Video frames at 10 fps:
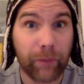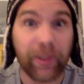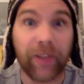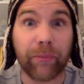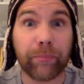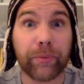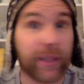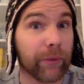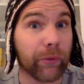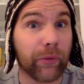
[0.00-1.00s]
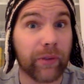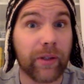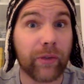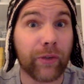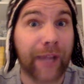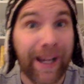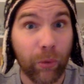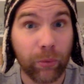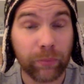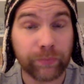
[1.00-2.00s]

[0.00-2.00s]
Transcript: but is pronounced sow.